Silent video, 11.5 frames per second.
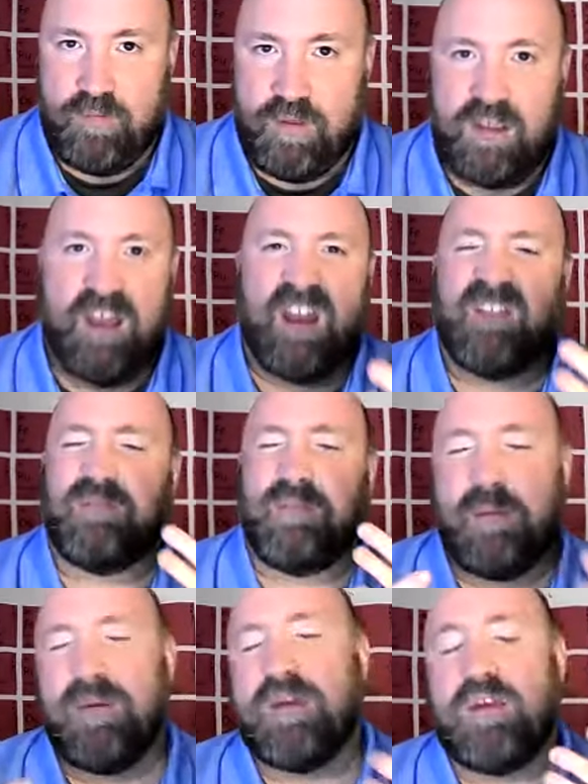Again,
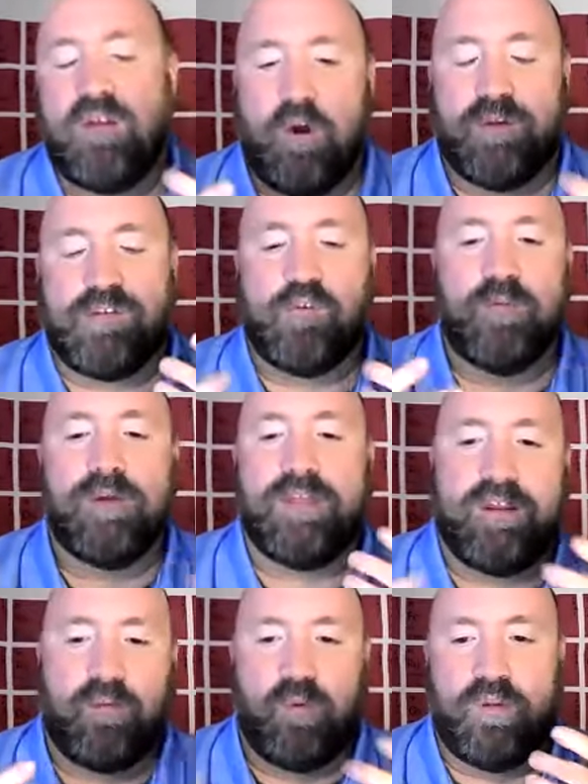maybe, assuming that
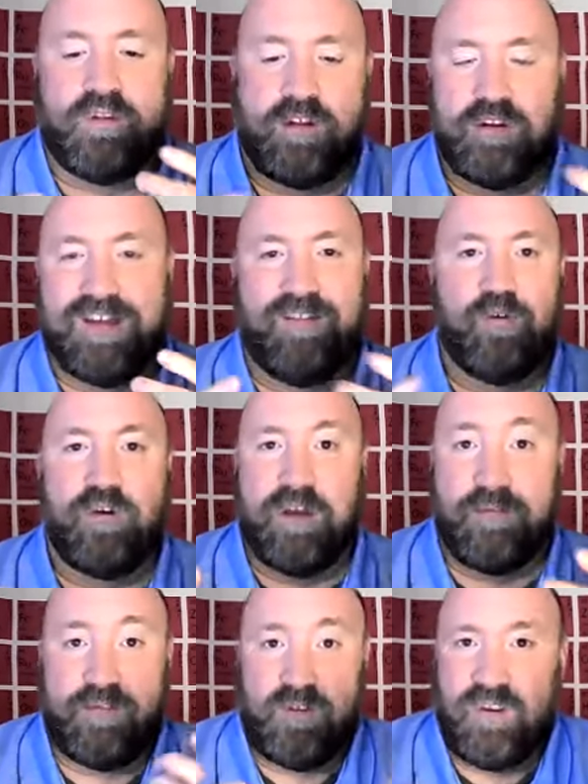it was dilute
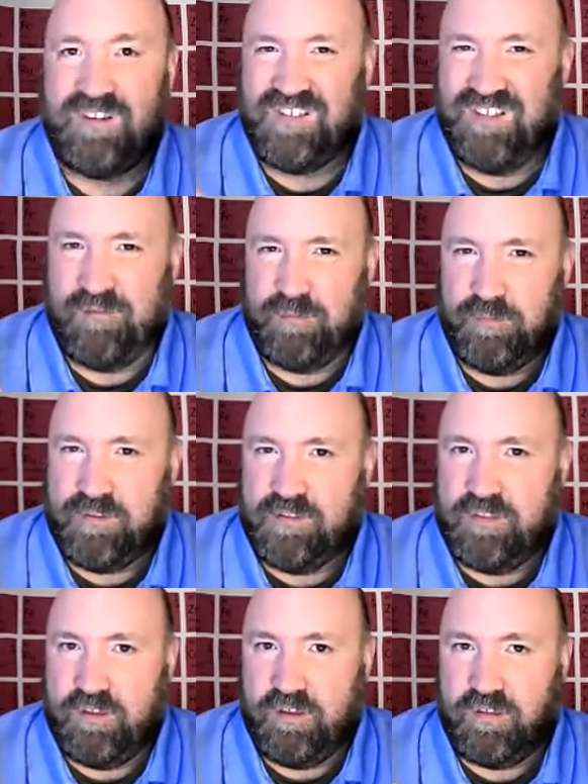enough so you didn't still have
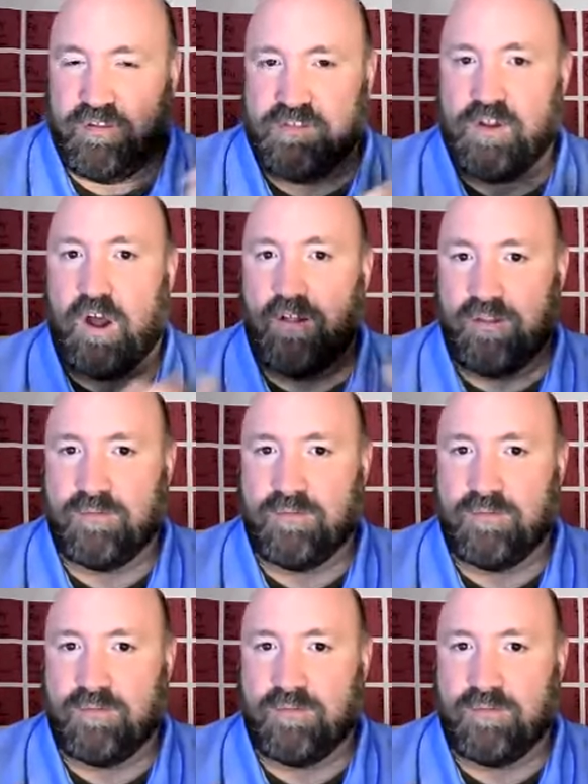the solid